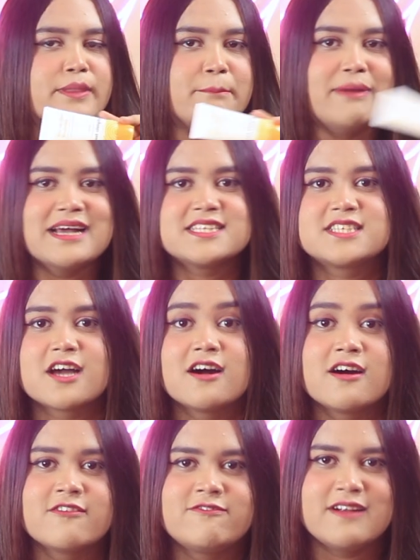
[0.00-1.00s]
the best
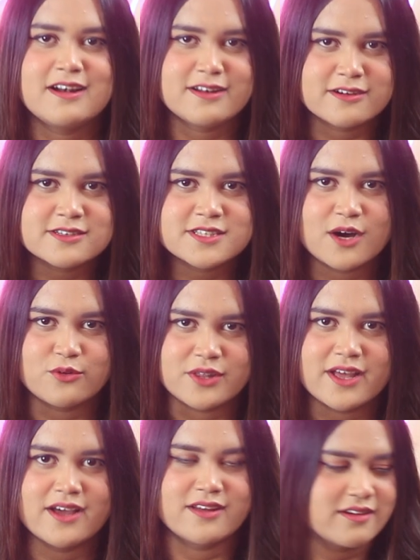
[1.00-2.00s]
filters out
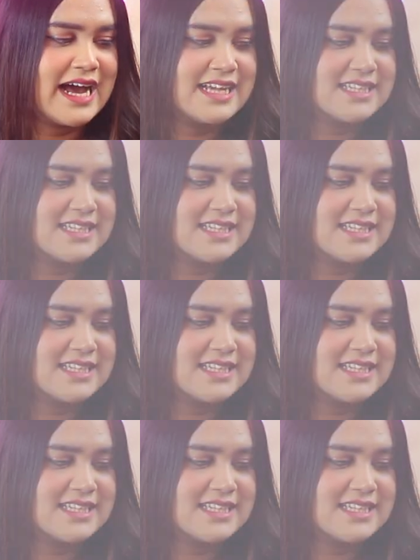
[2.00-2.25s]
there. It